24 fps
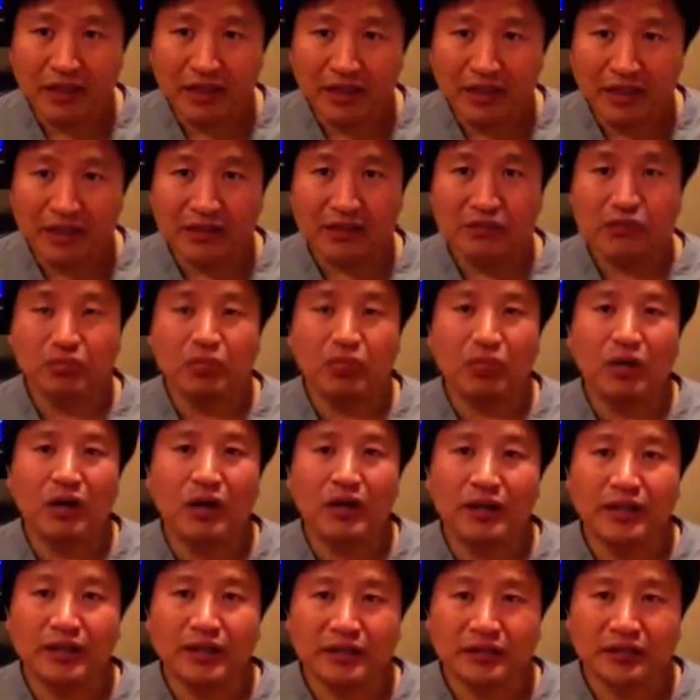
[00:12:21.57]
is,
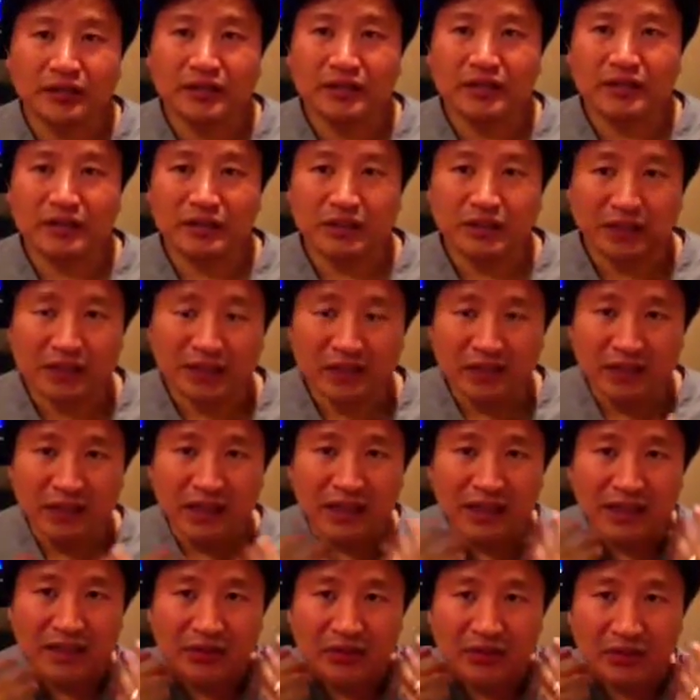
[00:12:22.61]
one,
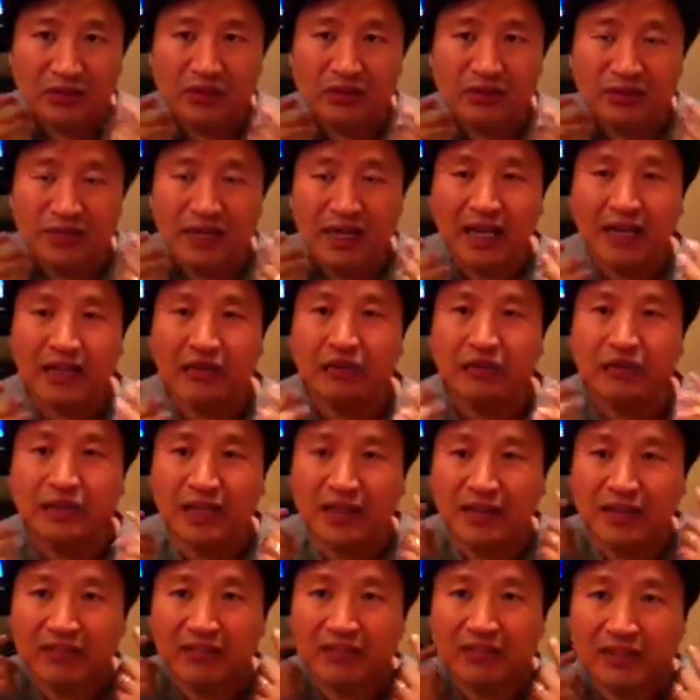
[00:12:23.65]
you're not going to
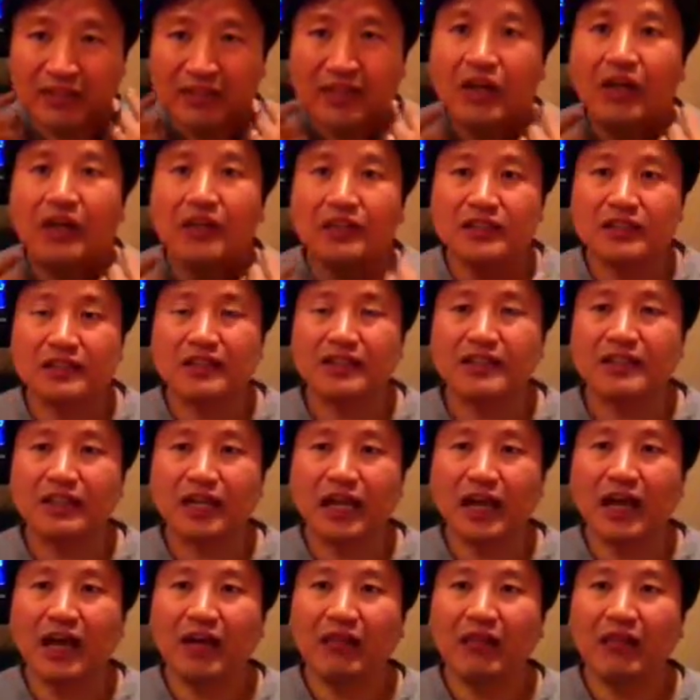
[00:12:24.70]
have the scars that you
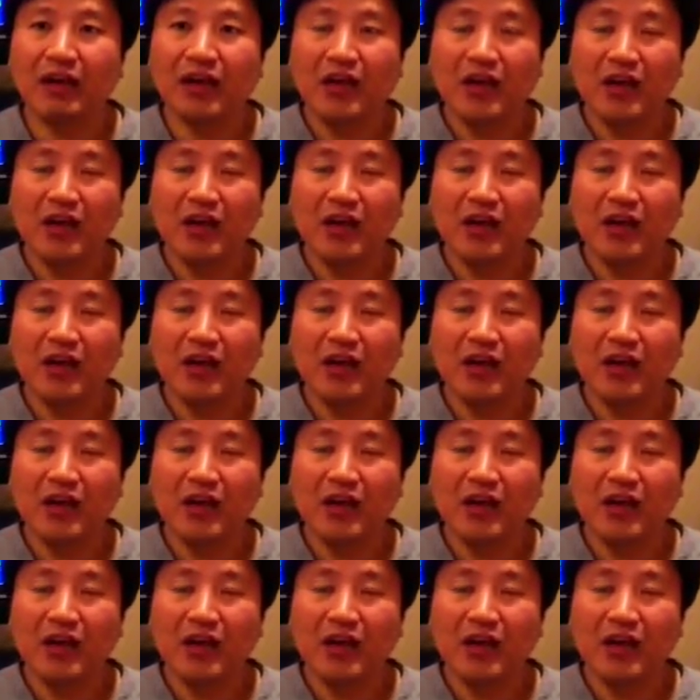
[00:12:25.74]
have